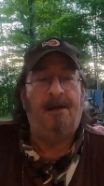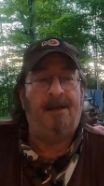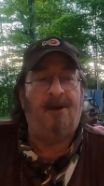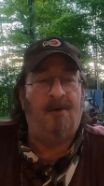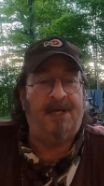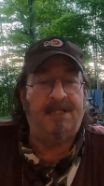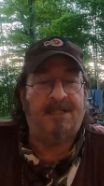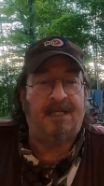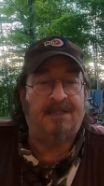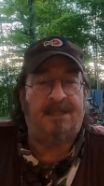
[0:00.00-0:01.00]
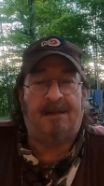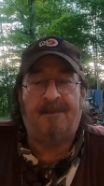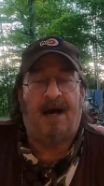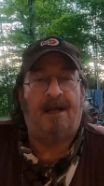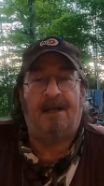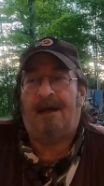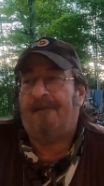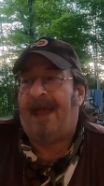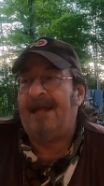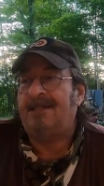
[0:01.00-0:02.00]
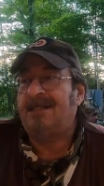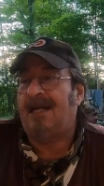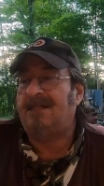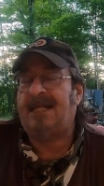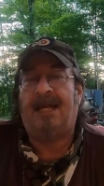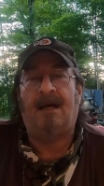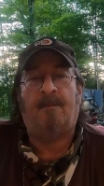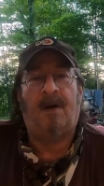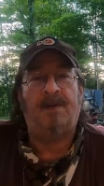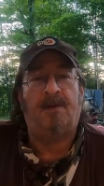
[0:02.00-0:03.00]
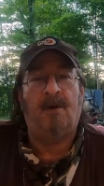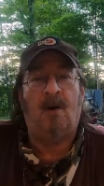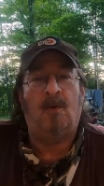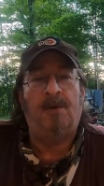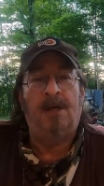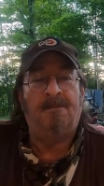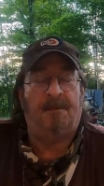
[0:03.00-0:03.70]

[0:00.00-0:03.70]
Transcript: You know, and he says that they've got, Afghans got to stand up on their own,